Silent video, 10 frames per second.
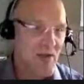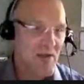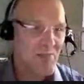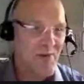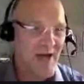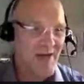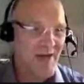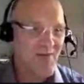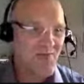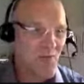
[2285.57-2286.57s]
But
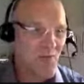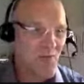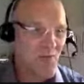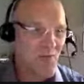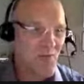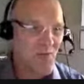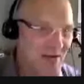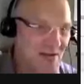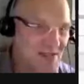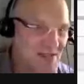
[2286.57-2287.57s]
before I do that, I
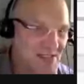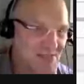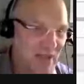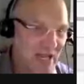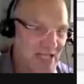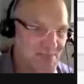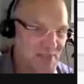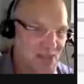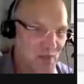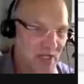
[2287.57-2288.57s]
notice there's
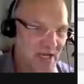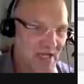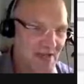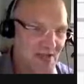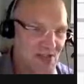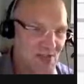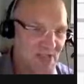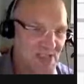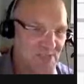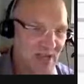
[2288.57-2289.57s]
too much
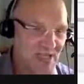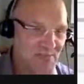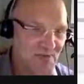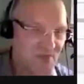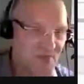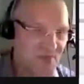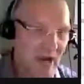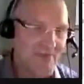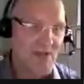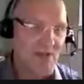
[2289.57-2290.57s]
space before or
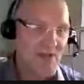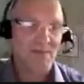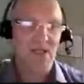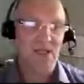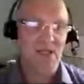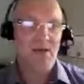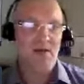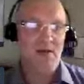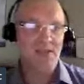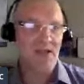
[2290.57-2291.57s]
after names.
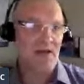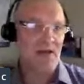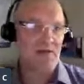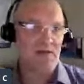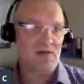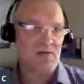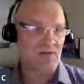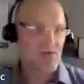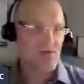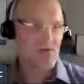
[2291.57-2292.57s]
There's a little
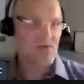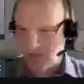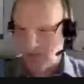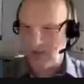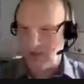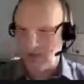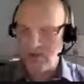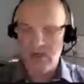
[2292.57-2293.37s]
trick you can do.